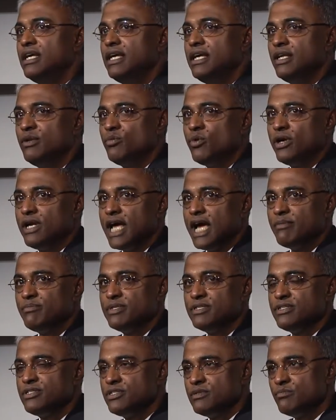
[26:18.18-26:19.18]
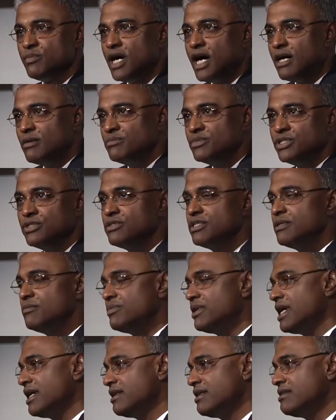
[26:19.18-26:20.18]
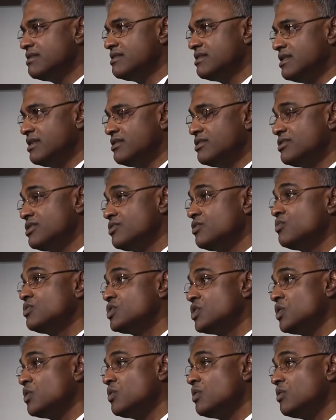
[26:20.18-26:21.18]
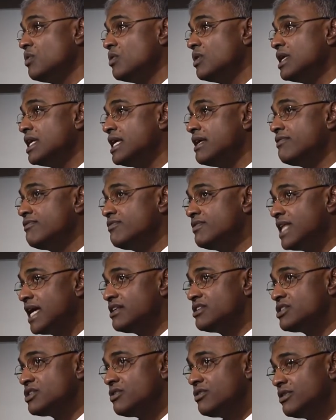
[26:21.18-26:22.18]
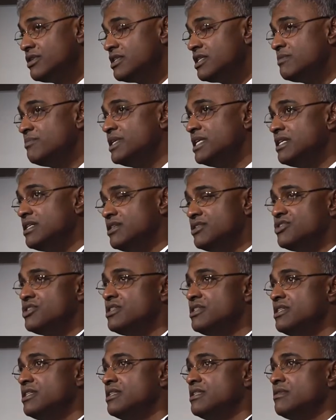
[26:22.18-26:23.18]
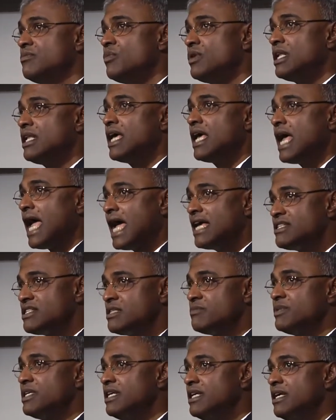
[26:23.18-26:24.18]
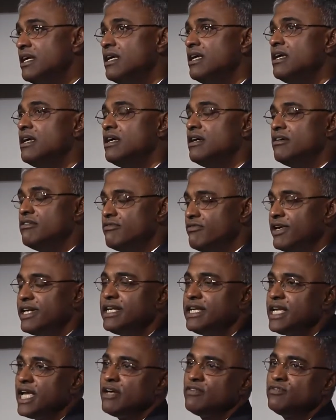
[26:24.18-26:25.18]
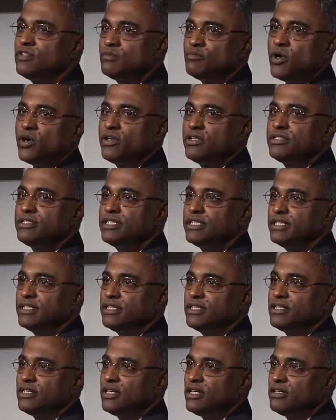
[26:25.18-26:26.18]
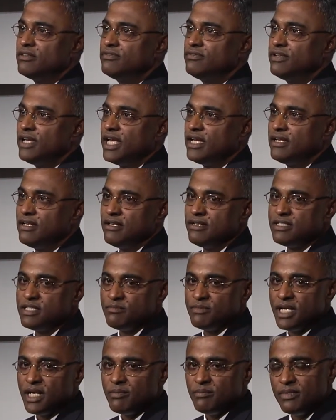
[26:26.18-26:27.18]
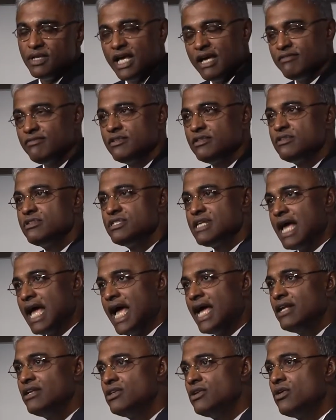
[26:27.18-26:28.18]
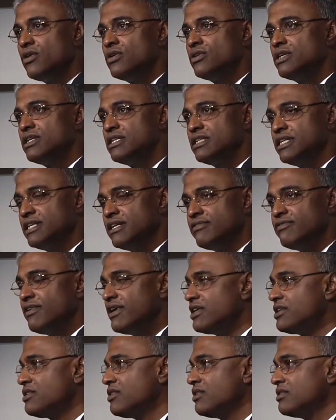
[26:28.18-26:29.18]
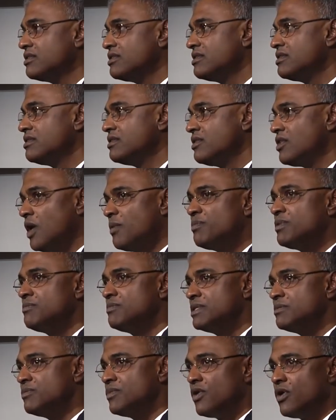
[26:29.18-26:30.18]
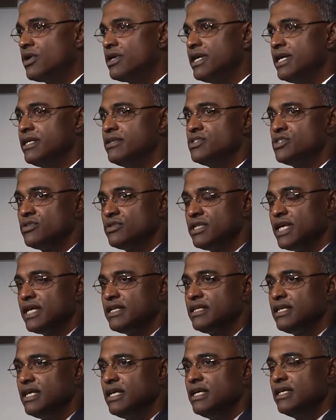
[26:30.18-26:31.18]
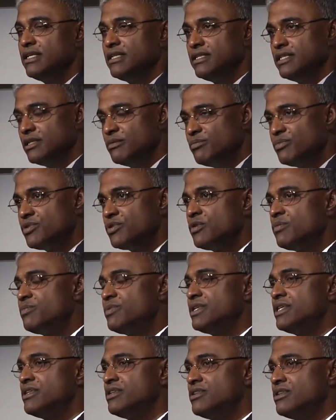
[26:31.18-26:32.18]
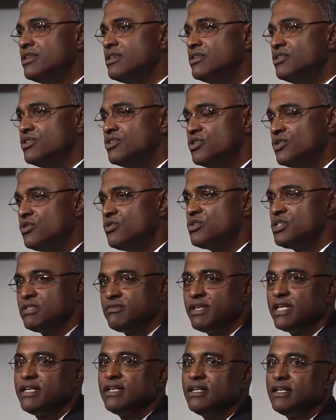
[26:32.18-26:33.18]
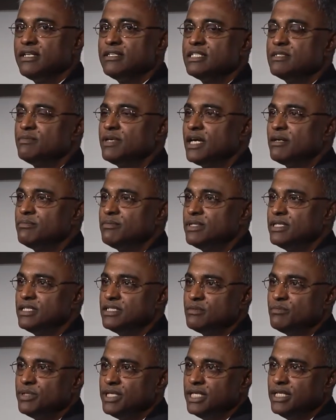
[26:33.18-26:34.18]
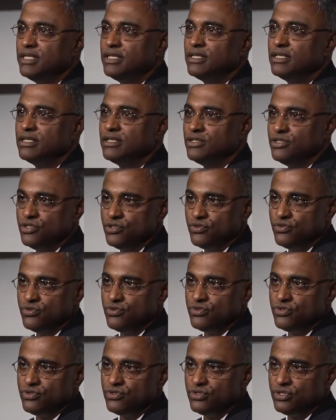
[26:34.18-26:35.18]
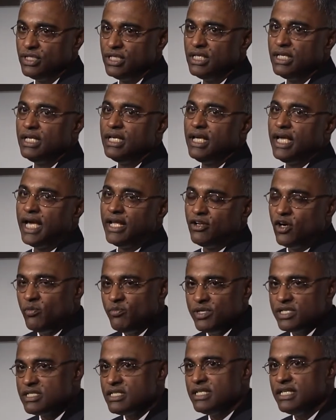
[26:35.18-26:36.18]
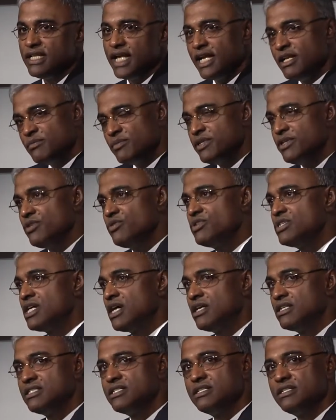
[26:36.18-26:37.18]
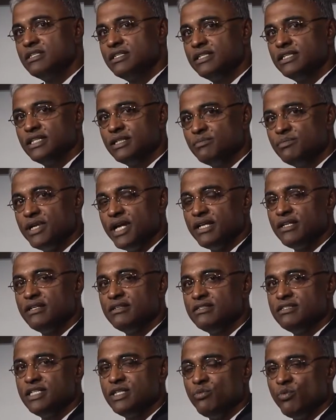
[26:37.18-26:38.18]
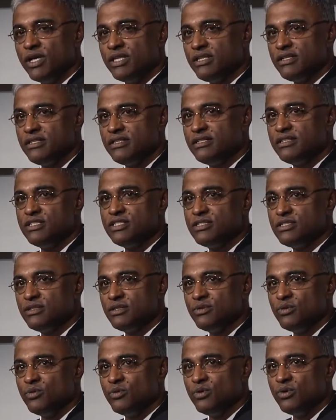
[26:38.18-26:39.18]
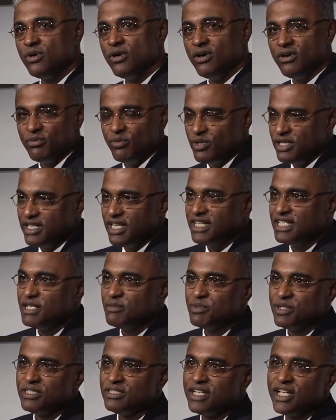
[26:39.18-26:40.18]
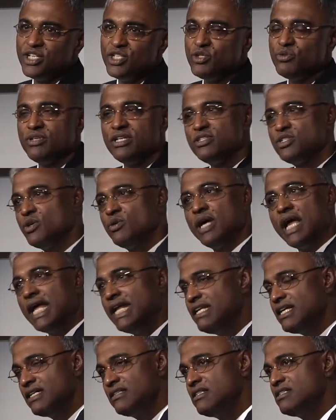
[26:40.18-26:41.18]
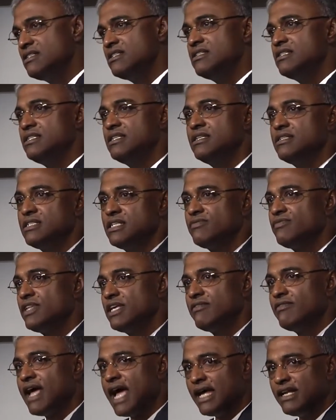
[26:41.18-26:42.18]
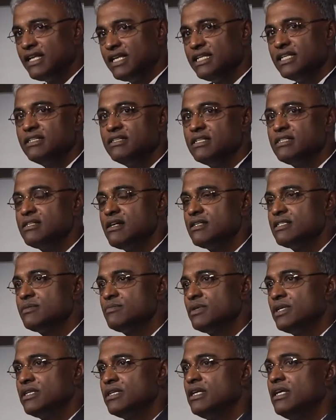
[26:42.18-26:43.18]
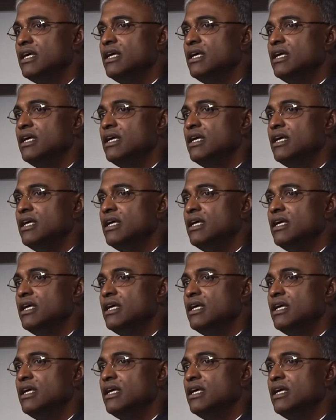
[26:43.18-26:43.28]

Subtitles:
in what happens to mom during pregnancy. And so if that's going to be considered, well, there has to be very careful monitoring of eculizumab levels and or the effect on complement blockade so that the appropriate dose of eculizumab is being used. And obviously, in anybody who's considering a pregnancy, whether it is with atypical HUS or any other disease, if they've had a kidney transplant,